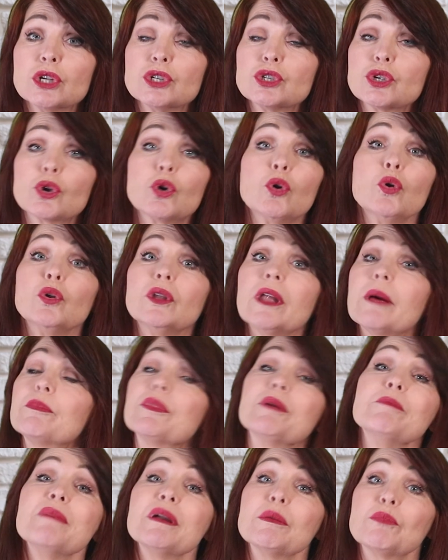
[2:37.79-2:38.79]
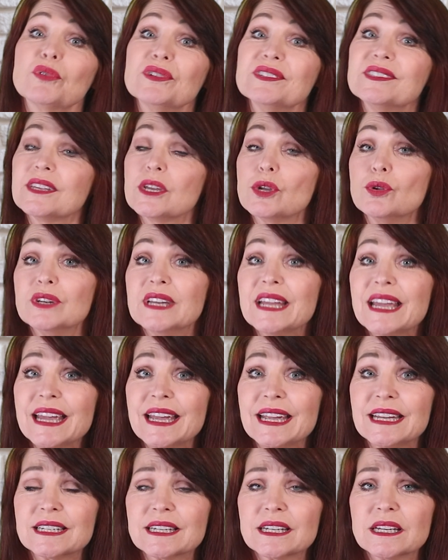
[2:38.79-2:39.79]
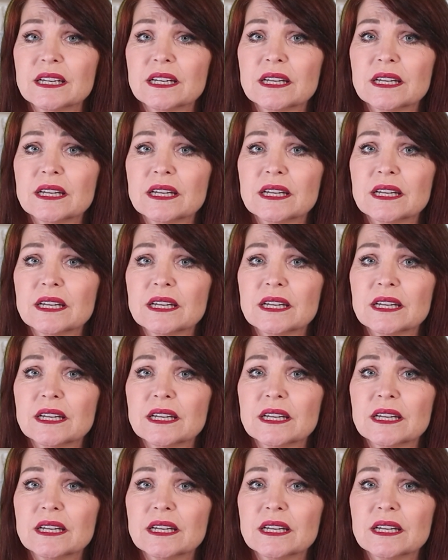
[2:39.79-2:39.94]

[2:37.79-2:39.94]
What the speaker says: to call up the memories that you need.